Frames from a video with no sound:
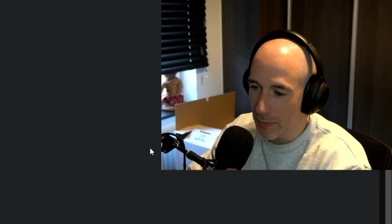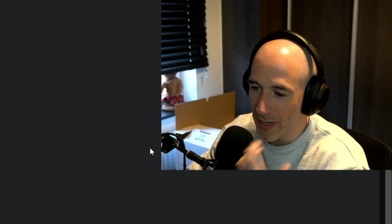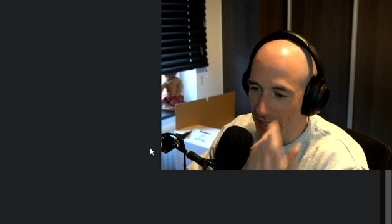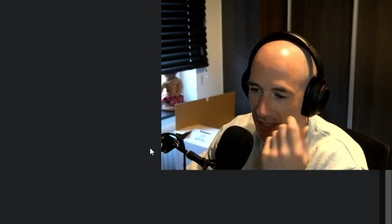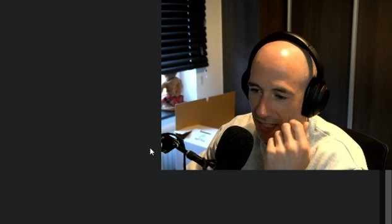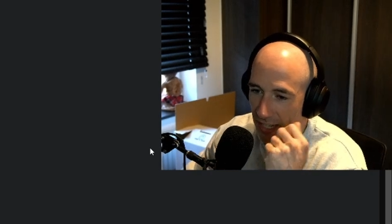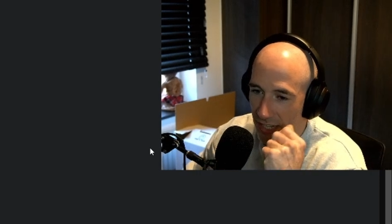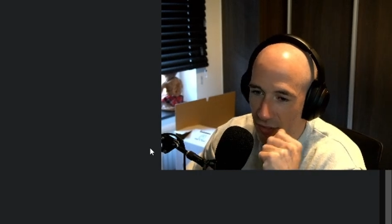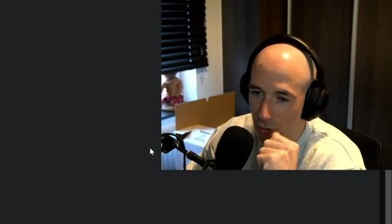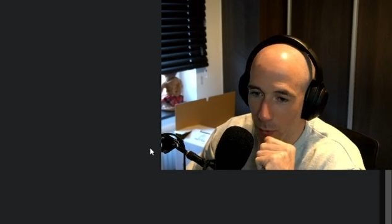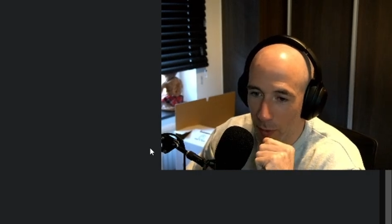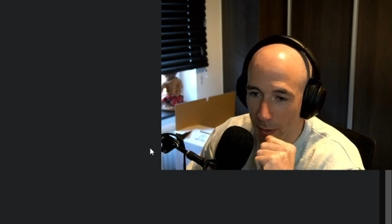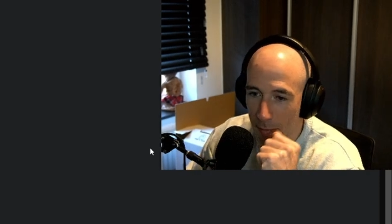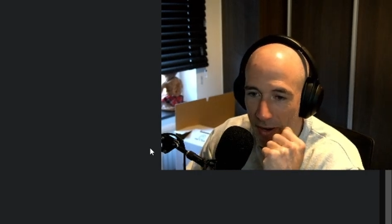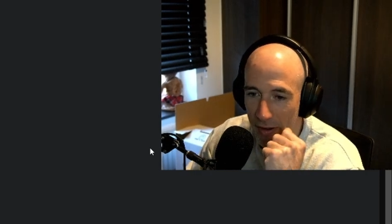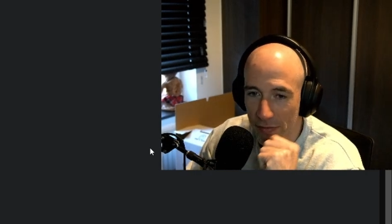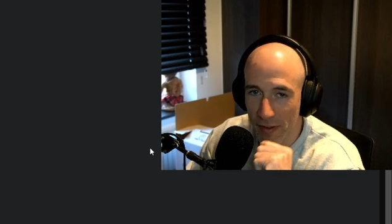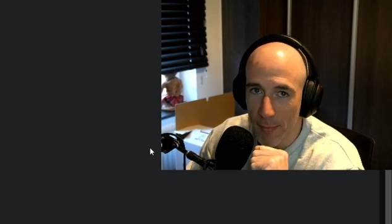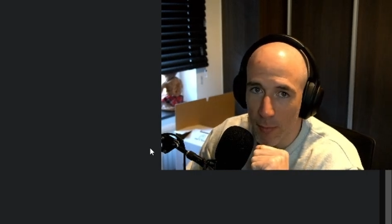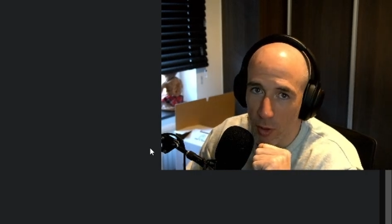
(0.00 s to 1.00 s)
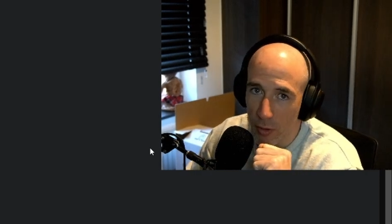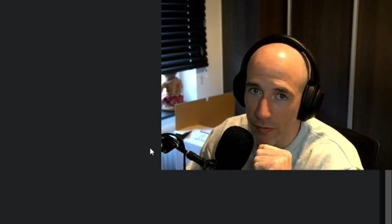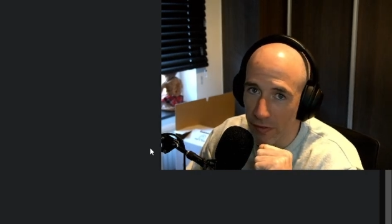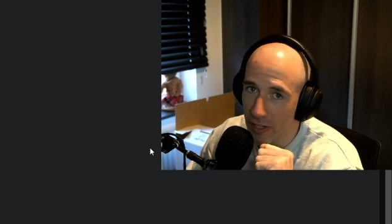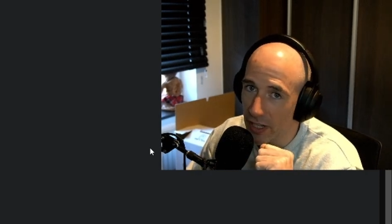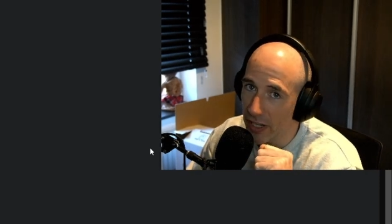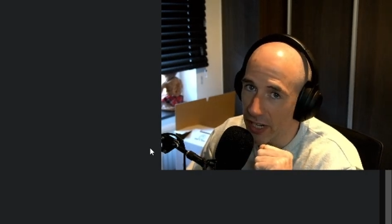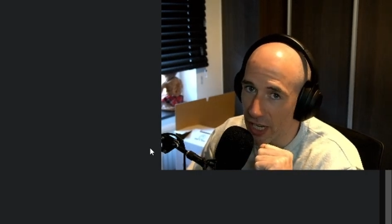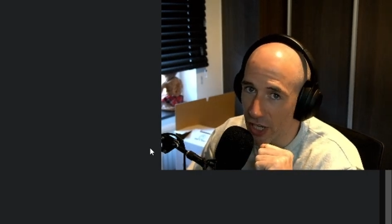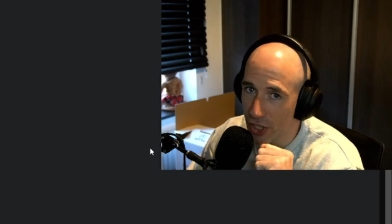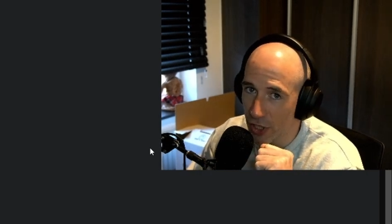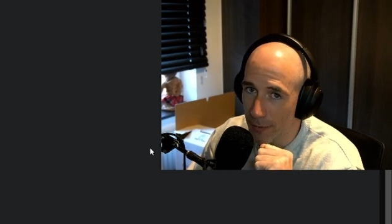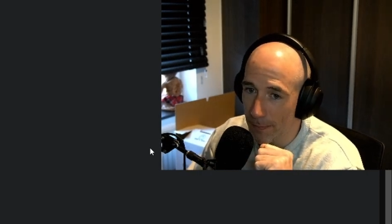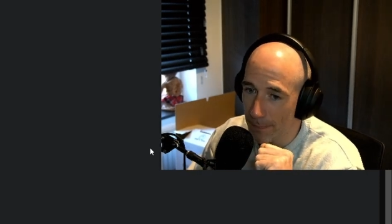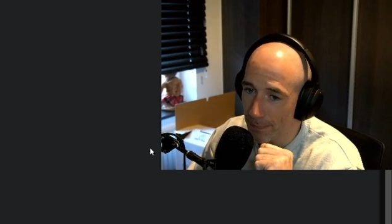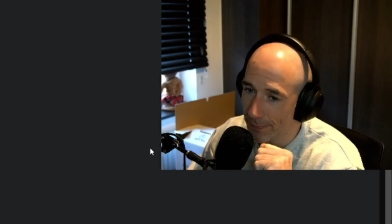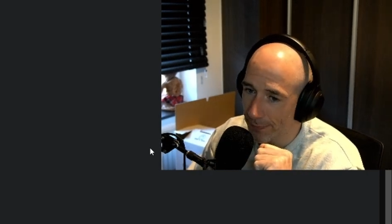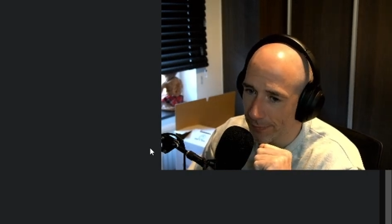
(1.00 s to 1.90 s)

basically doing my Vim configuration,